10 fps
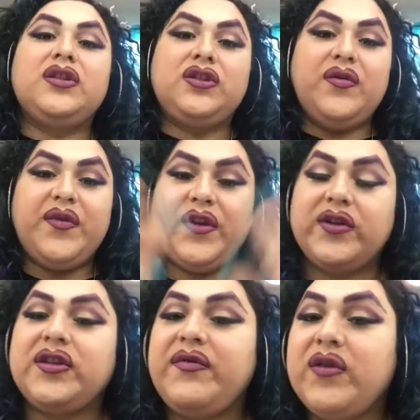so for
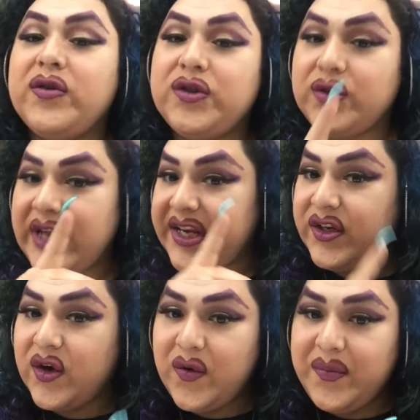those of you who do not
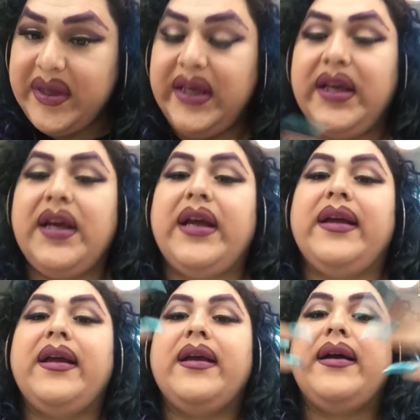know me,
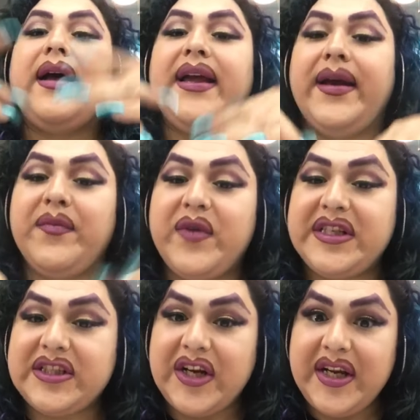I am
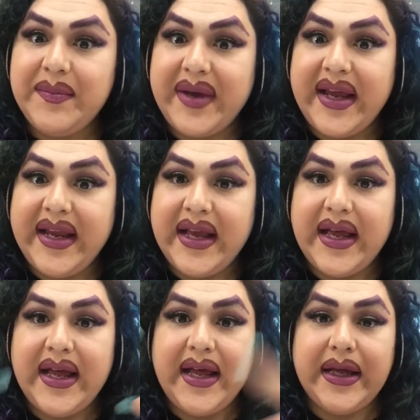restarting my,
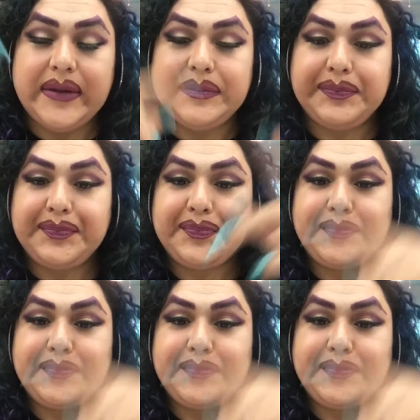um,